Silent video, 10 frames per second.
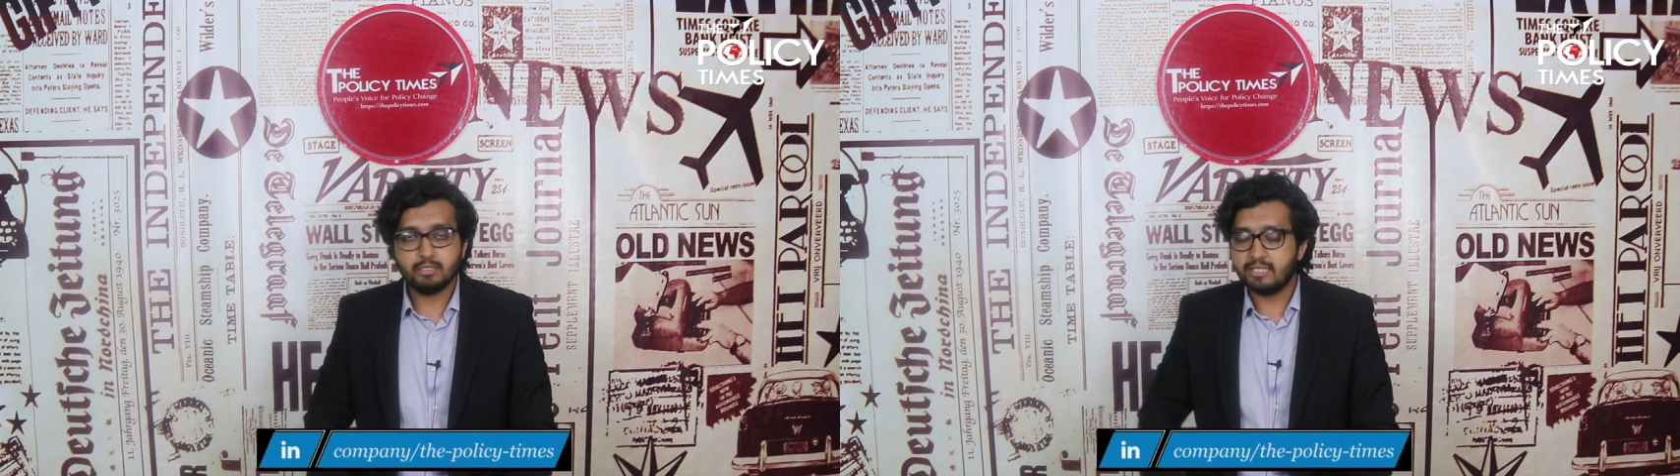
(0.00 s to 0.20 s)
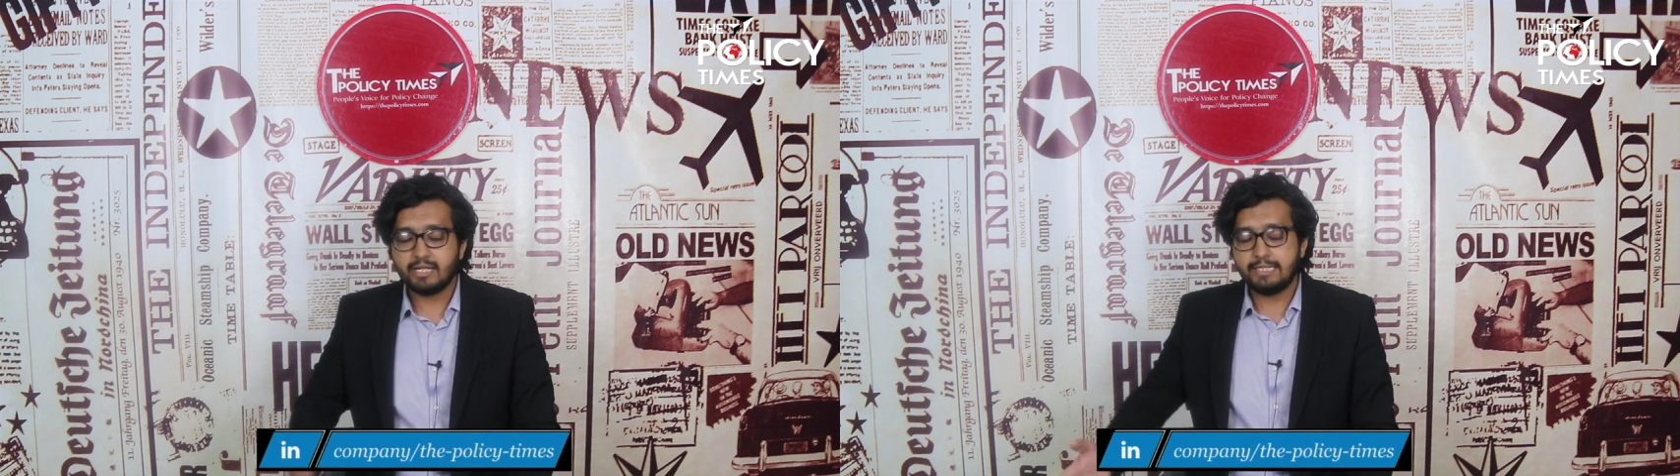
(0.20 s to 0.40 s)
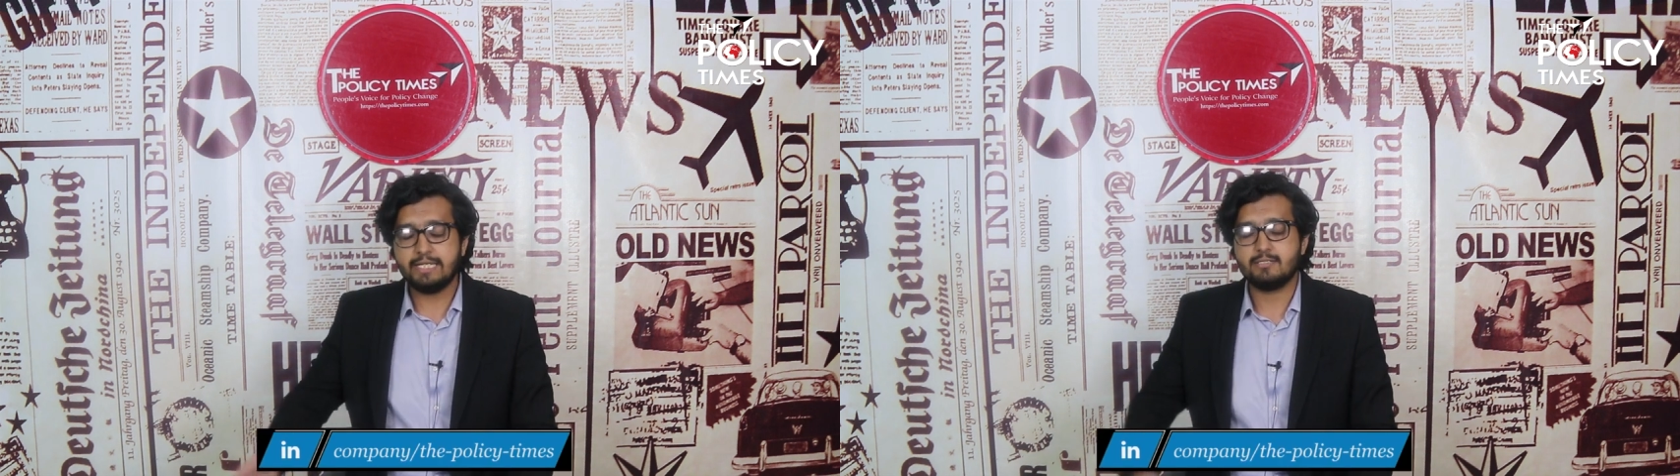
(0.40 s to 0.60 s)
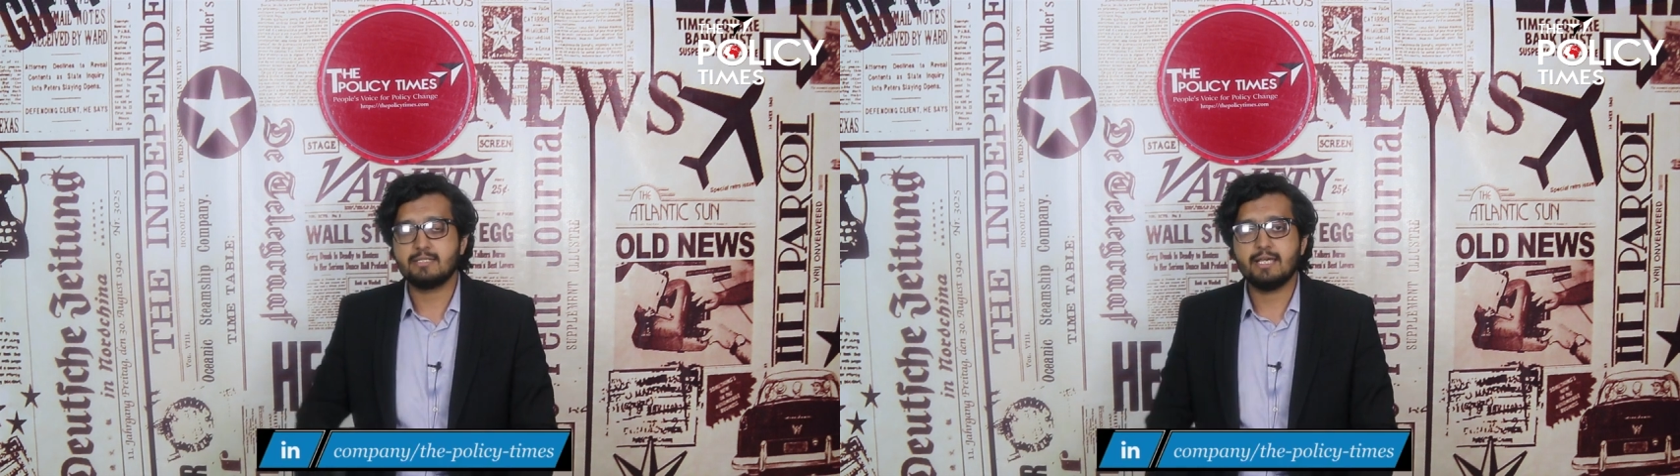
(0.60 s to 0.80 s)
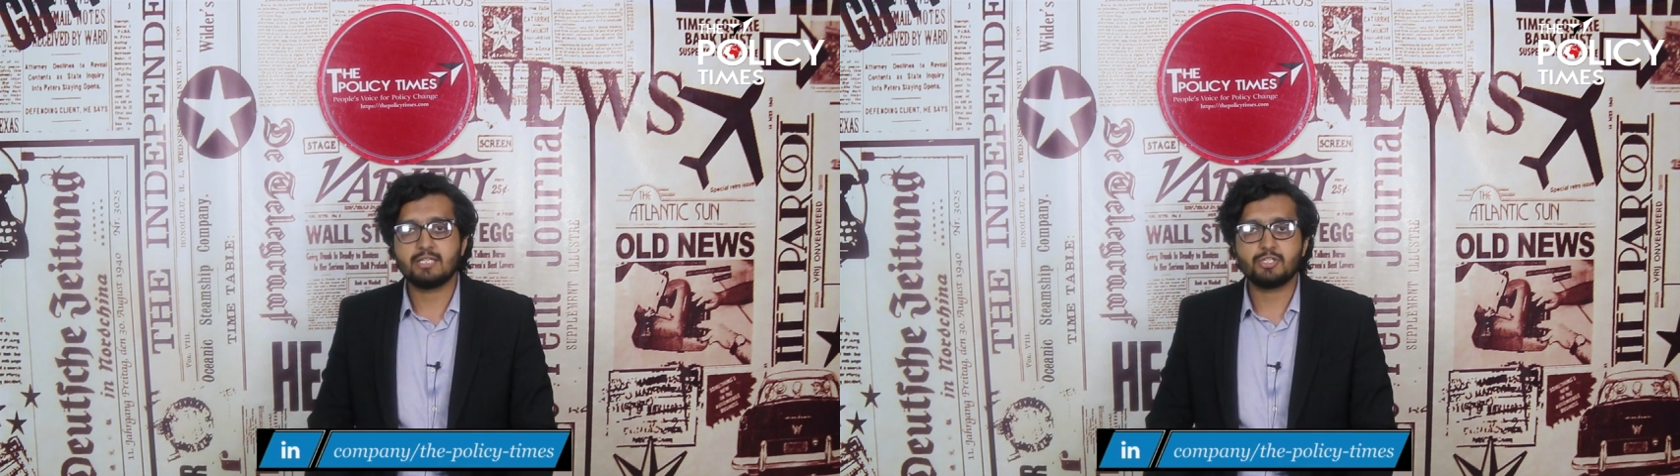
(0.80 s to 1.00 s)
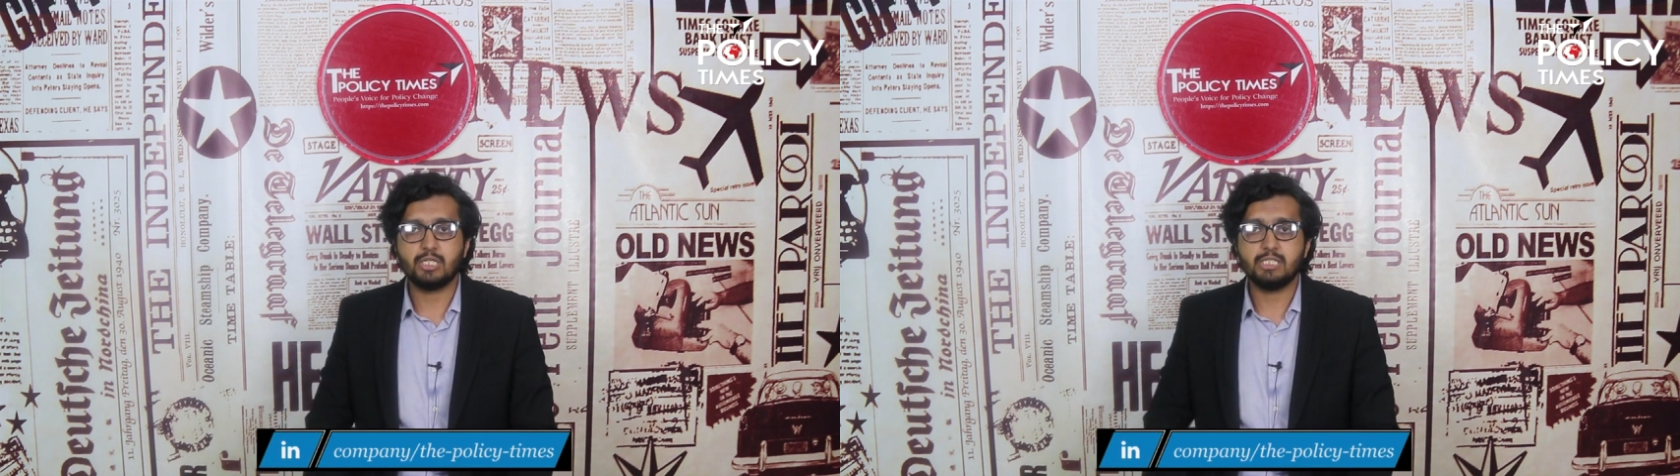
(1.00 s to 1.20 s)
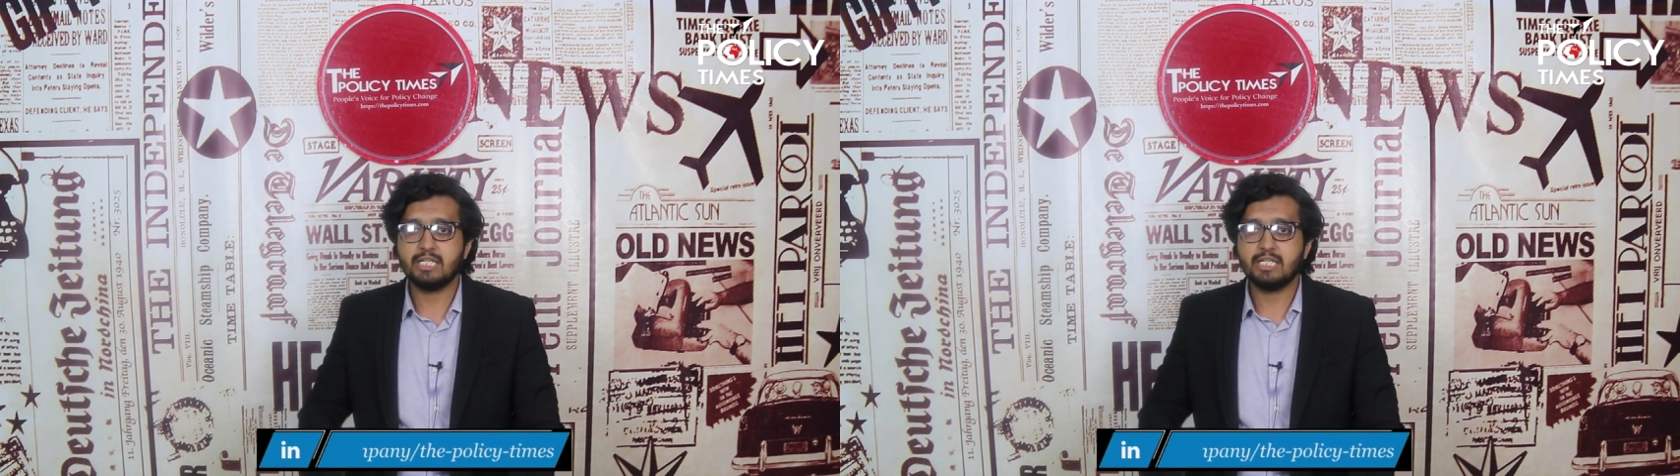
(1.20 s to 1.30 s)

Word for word: their leads essentially.